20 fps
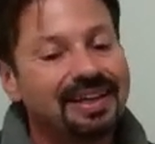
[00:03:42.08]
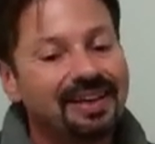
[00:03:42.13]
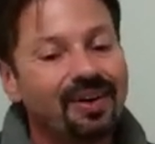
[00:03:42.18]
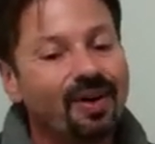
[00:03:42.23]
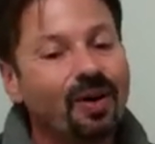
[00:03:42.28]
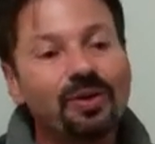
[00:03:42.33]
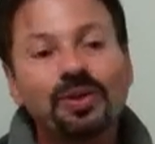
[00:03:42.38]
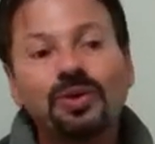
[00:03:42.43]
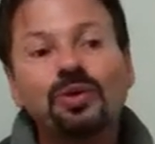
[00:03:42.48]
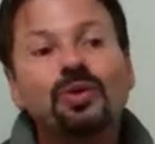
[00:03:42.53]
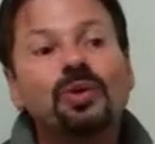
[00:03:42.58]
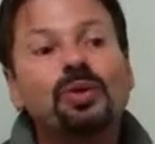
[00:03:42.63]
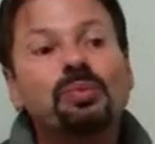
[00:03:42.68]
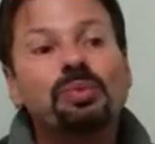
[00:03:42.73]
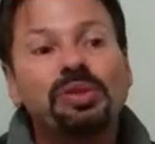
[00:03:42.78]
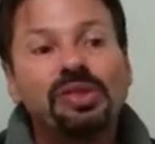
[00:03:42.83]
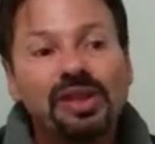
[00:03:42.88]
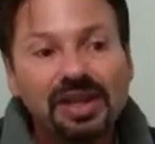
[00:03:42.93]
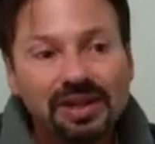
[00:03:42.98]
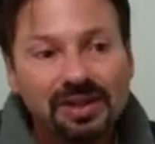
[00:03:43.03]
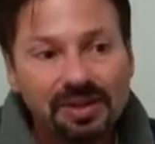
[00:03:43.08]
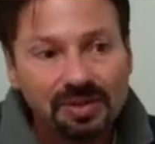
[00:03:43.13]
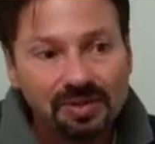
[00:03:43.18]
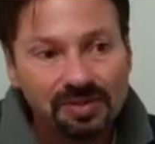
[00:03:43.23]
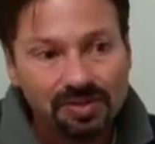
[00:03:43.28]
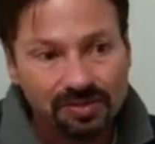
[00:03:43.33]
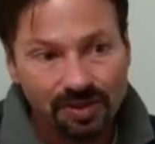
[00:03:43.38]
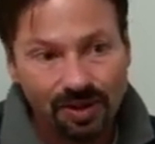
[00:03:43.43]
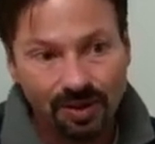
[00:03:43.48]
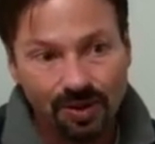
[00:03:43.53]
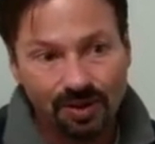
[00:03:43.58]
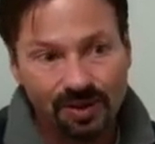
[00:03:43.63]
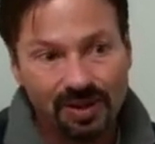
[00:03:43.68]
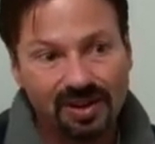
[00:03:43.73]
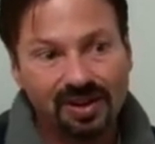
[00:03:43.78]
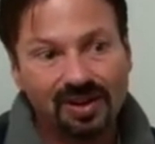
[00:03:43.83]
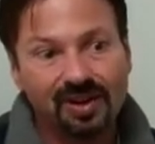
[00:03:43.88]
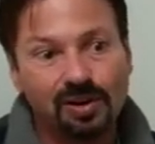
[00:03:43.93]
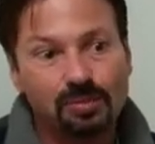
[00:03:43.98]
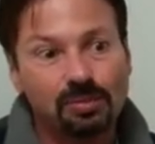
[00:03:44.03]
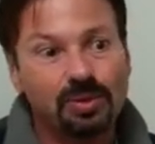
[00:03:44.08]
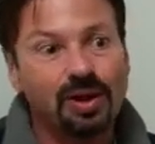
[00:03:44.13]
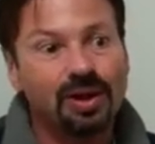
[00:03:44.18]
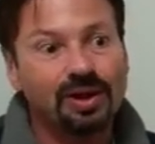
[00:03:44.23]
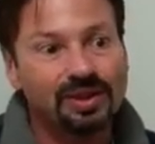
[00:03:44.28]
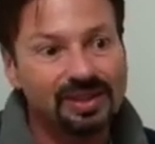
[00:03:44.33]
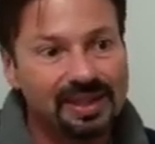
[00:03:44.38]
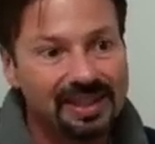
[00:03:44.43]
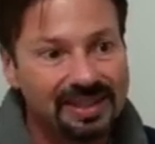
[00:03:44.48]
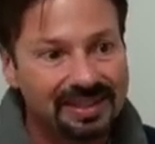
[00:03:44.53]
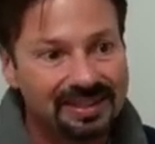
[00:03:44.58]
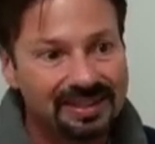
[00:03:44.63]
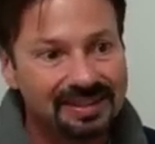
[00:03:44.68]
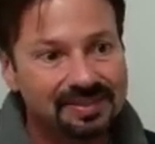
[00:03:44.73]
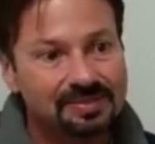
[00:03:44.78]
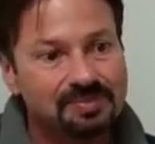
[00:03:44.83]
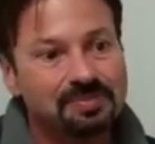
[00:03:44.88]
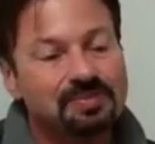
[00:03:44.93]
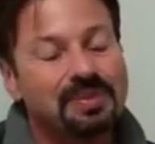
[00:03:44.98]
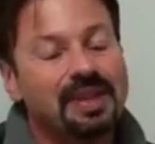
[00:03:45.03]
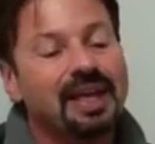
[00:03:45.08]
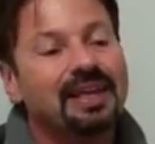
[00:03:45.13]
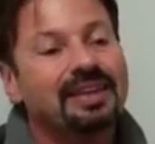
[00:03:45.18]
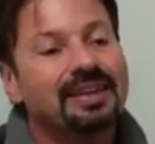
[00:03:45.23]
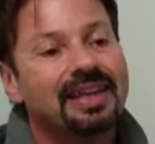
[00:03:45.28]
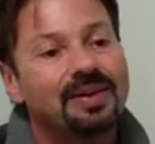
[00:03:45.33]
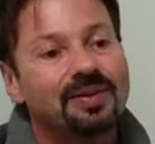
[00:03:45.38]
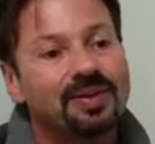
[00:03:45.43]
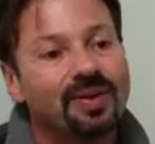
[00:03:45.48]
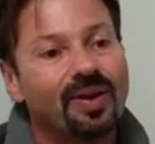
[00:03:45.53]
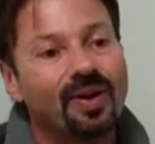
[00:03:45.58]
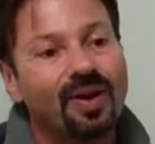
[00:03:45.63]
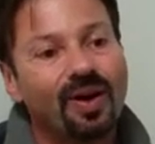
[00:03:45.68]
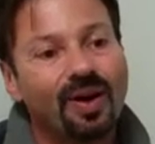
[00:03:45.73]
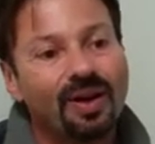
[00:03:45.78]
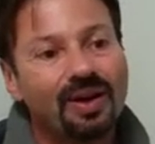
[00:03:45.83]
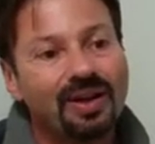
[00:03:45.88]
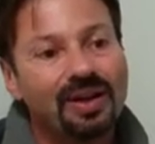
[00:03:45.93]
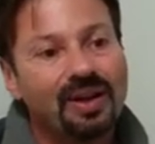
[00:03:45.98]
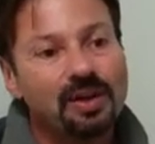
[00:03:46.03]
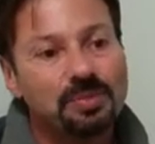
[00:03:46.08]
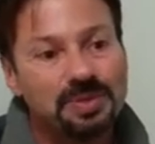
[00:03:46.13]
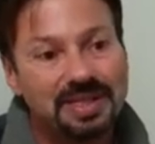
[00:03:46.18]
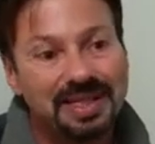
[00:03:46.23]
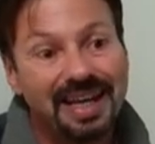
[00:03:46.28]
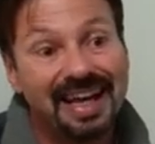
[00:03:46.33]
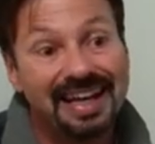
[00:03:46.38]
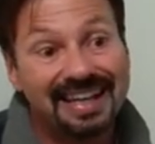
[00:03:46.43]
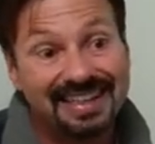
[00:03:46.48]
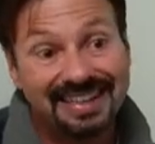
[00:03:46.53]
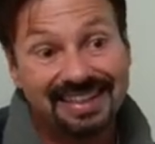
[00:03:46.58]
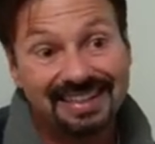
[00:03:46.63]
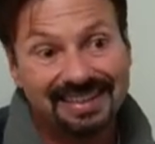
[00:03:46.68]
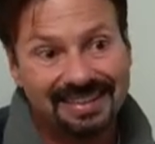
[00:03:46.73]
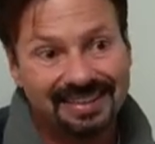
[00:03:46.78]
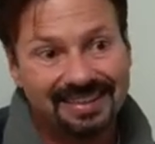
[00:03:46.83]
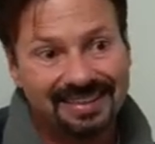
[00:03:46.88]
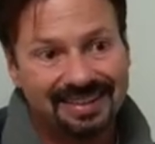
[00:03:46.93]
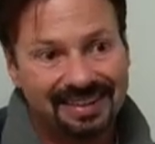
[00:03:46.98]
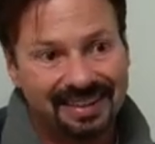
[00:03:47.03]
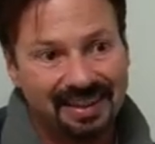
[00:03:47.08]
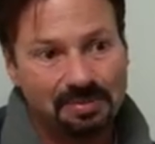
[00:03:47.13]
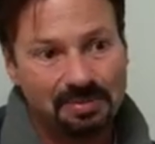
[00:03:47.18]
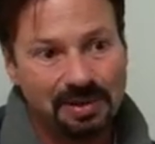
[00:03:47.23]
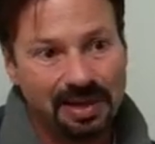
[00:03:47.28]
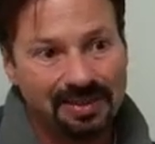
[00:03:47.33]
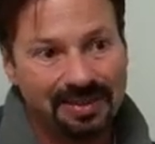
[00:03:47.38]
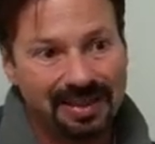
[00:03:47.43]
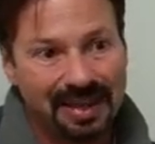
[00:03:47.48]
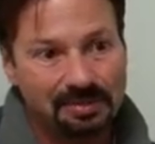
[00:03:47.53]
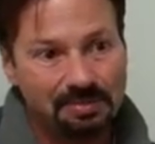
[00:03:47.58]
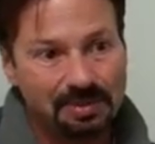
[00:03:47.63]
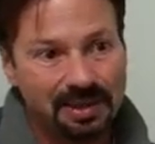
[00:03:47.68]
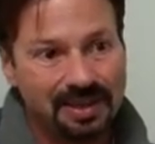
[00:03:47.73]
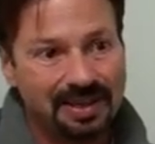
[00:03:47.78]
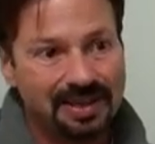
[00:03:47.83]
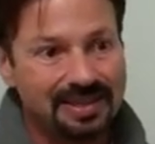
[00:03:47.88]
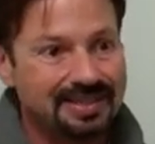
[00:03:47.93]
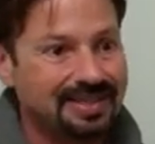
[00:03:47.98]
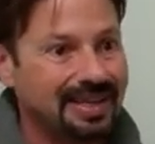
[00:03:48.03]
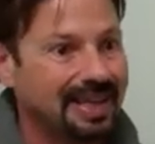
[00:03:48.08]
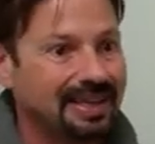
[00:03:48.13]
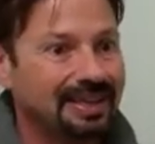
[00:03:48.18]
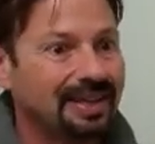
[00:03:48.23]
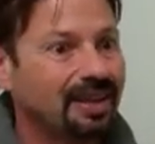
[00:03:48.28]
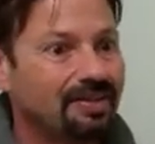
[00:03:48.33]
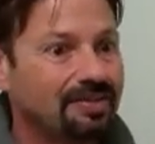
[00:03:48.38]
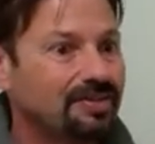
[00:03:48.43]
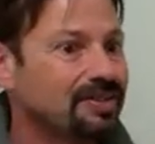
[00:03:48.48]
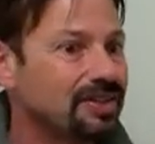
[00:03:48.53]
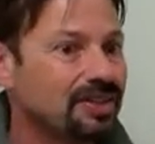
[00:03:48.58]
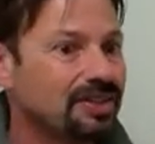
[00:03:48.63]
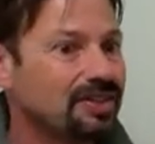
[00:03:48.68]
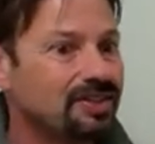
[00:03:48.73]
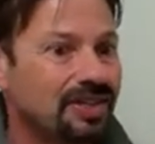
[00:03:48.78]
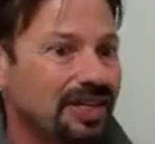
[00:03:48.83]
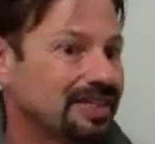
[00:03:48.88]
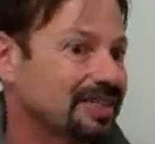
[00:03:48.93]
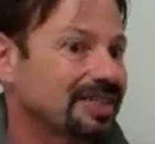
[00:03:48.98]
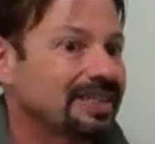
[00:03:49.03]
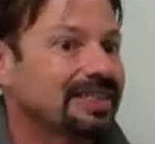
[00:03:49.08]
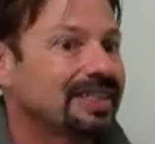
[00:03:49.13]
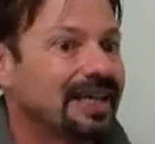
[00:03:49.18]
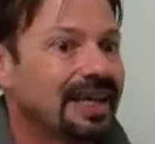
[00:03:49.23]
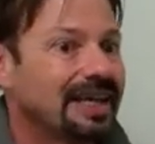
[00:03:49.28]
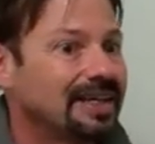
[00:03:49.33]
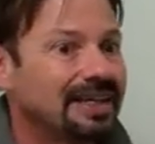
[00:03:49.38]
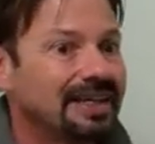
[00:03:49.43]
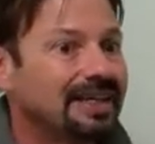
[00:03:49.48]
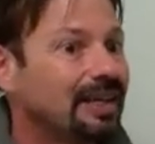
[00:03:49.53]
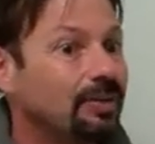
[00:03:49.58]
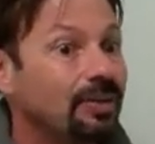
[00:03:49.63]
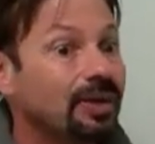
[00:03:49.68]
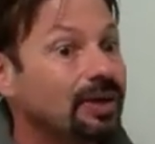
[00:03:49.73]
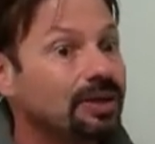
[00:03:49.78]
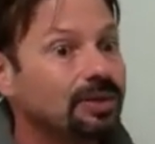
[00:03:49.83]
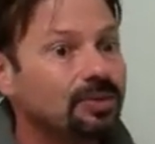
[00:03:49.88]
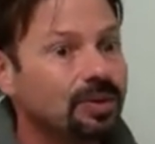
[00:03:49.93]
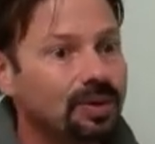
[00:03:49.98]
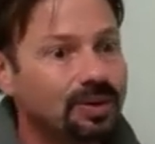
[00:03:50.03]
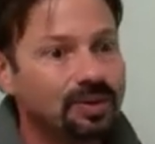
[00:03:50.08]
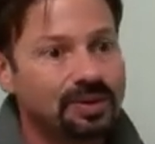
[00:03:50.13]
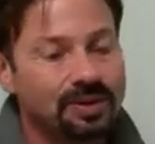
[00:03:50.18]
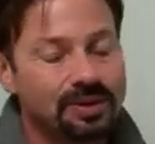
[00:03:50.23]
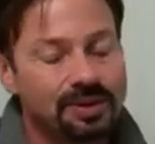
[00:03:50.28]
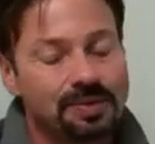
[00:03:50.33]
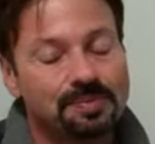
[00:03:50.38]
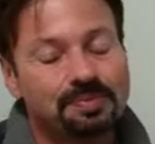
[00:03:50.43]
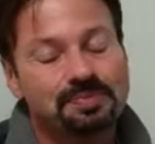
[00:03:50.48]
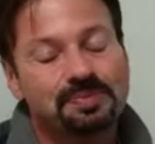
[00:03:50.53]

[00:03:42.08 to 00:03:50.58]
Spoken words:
All the group theater folk, Carl Malden, they were all upset about that because they loved Jessica Tandy and they wanted to work with her.